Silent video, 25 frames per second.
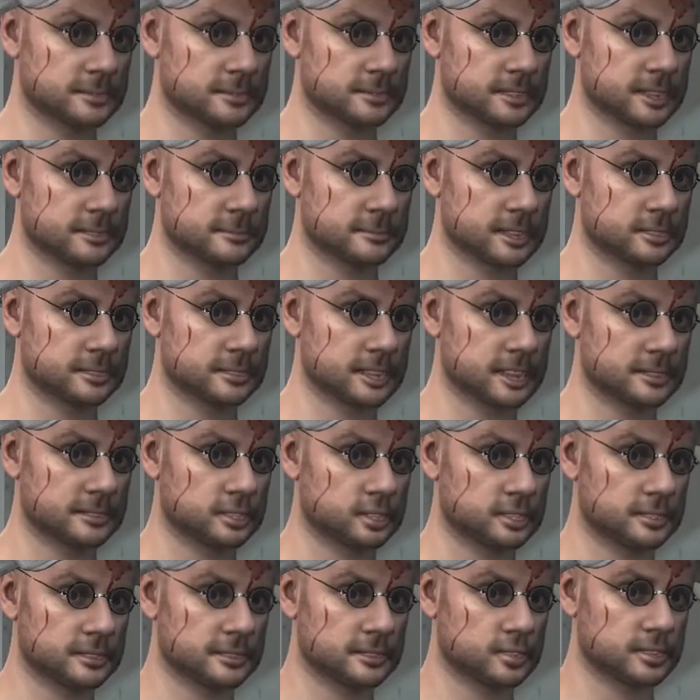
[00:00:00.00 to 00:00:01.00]
did the
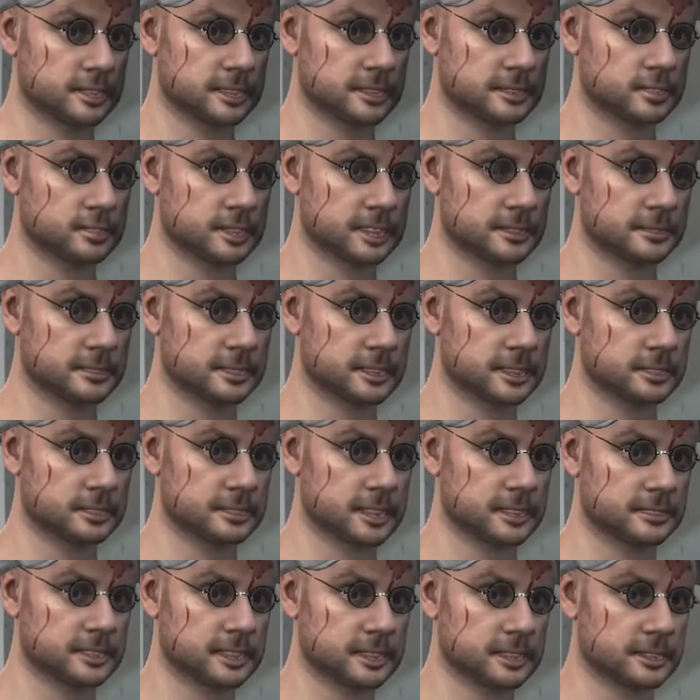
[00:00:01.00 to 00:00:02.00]
teacher put in your
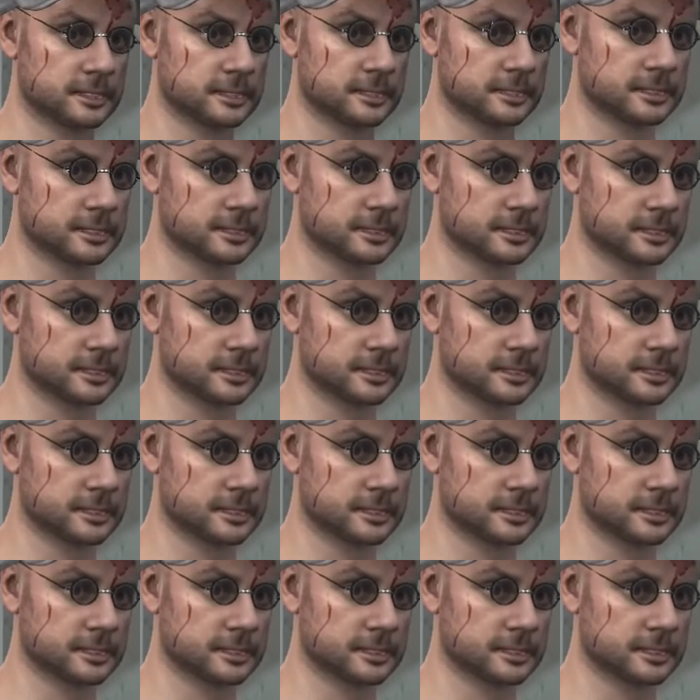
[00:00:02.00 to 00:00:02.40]
head today?